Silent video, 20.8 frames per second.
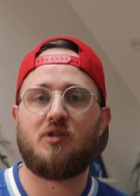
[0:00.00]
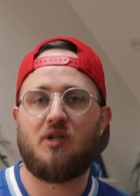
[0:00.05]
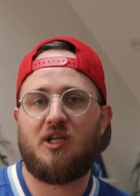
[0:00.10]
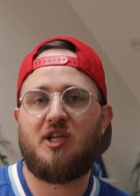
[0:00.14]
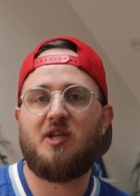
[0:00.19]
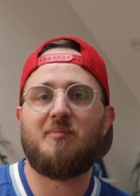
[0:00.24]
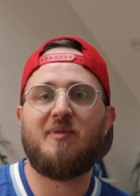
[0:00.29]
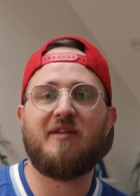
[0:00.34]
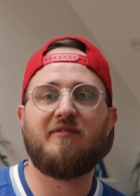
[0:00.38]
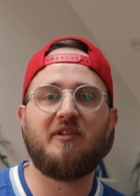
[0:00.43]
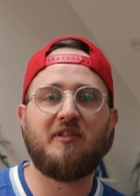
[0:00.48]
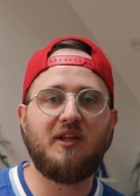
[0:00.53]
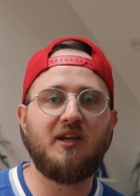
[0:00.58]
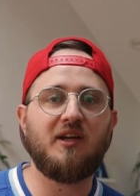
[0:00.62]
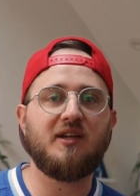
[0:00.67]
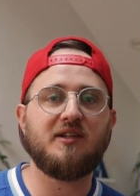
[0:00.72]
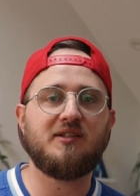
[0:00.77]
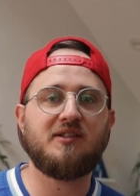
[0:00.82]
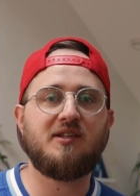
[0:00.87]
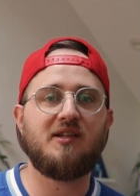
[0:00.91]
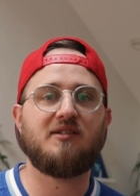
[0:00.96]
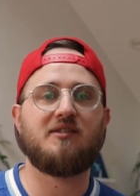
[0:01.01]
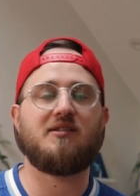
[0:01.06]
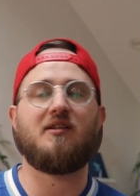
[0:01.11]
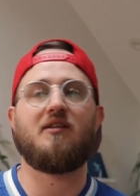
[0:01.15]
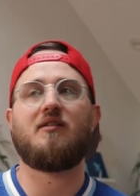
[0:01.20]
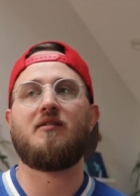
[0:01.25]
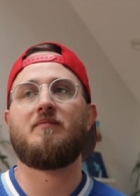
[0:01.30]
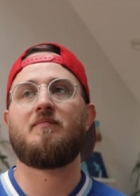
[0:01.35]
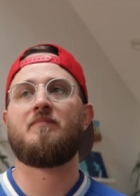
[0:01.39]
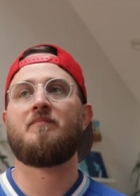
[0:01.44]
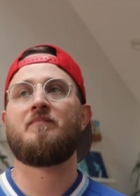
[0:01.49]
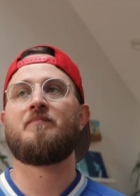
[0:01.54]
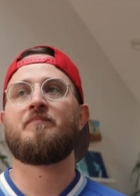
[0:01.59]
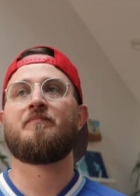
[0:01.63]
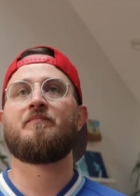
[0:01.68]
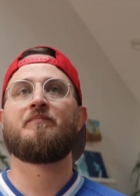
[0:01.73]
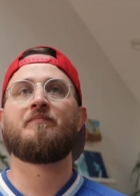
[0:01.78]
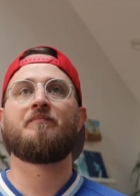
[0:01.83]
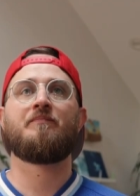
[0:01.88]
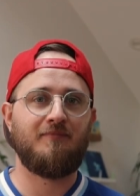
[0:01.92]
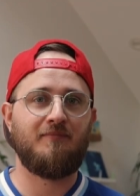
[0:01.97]
to keep everything consistent.
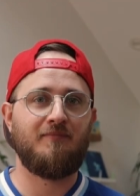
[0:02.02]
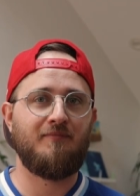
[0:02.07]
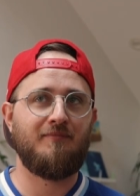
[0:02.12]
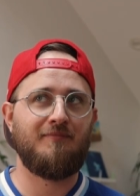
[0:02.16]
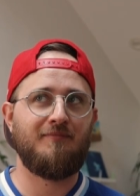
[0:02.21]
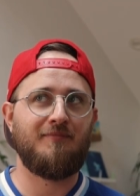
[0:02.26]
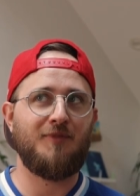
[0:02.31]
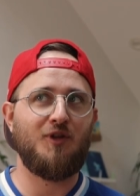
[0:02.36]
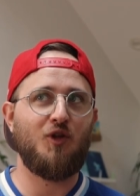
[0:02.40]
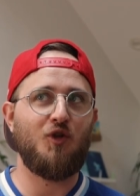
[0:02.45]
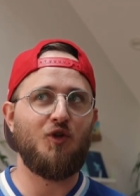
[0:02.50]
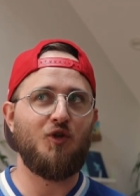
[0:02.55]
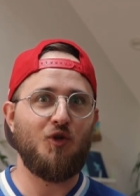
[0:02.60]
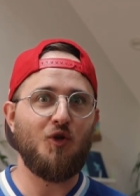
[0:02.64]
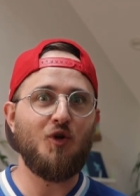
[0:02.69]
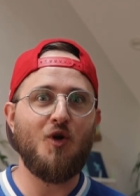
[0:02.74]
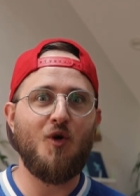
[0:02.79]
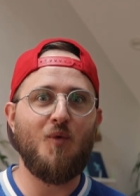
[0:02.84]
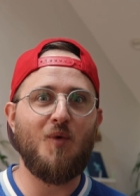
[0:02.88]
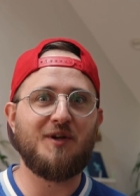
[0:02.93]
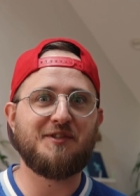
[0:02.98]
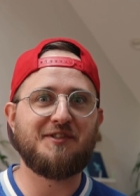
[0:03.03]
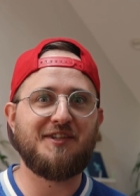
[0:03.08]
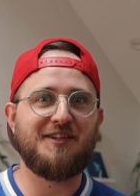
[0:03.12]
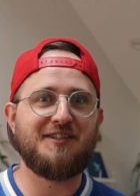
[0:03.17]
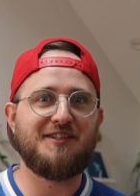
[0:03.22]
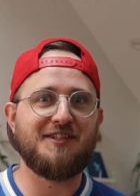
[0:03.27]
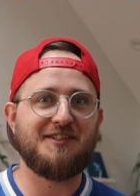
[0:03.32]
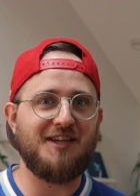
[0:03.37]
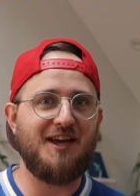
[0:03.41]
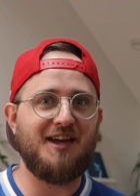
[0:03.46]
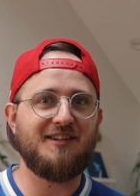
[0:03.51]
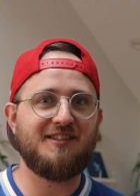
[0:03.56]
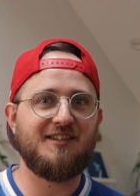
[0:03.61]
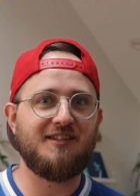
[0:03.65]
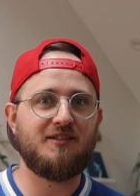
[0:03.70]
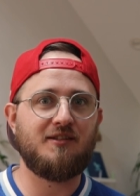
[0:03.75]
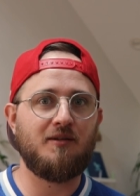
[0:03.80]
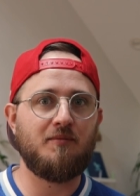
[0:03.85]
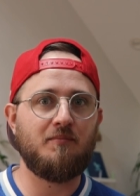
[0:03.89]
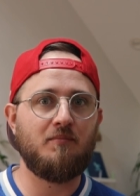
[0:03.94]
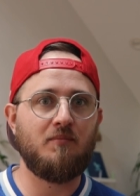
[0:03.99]
You know what's a design
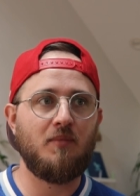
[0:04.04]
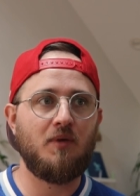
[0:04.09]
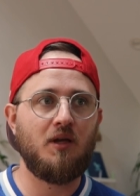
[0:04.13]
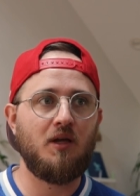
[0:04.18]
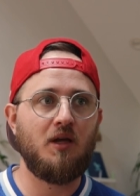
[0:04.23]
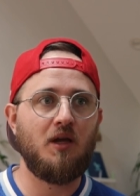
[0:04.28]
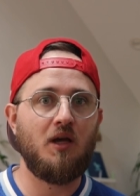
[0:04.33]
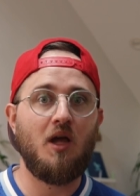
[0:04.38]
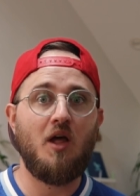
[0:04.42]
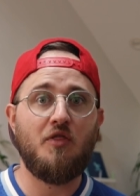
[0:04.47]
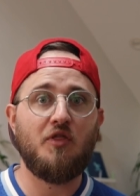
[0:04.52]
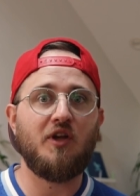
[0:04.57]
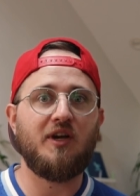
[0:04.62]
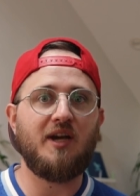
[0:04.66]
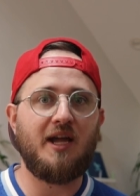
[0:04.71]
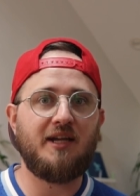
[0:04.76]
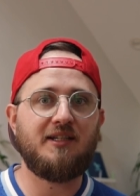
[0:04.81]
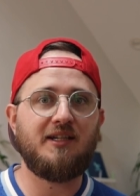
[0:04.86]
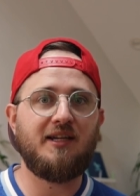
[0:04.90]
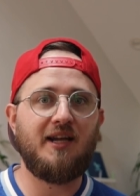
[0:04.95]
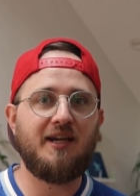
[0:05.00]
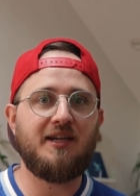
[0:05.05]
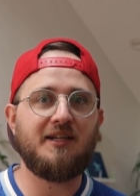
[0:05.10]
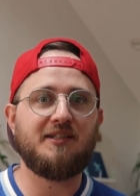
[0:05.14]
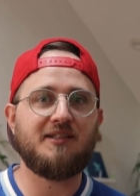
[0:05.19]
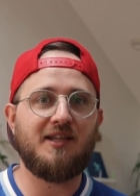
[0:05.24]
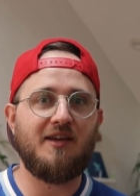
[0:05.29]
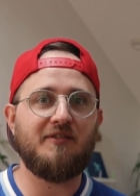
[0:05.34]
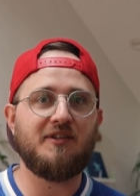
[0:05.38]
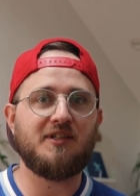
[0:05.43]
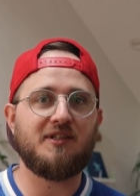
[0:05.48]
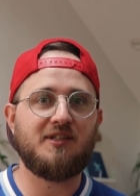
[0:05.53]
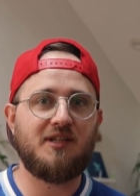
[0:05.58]
system? The 1987